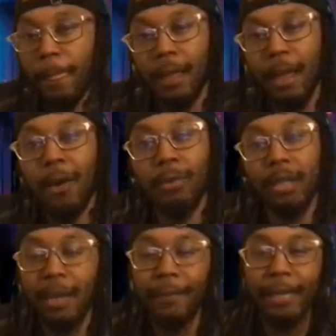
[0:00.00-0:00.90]
I don't
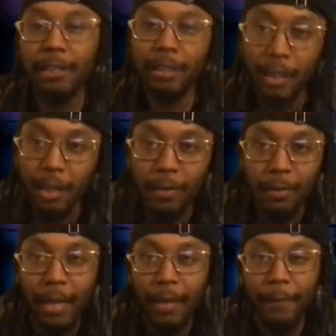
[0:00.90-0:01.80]
care if that's your girl.
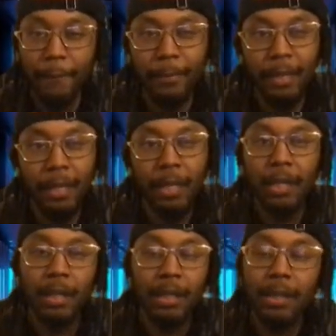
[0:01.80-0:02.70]
Like
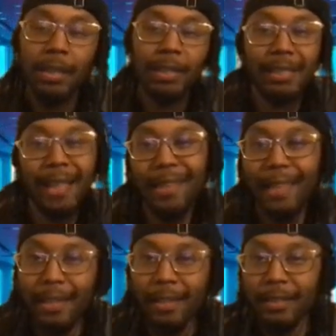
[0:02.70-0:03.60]
it's not
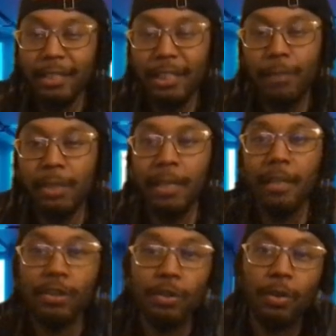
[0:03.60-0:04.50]
like she was getting
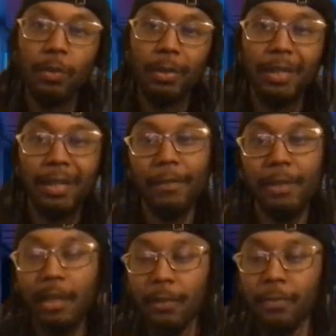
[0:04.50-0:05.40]
into it with another
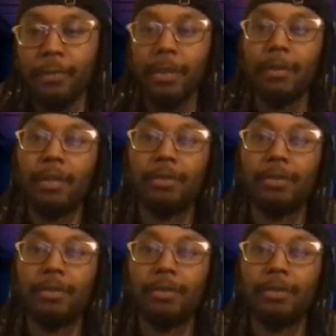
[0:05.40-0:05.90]
nigga for real, yo.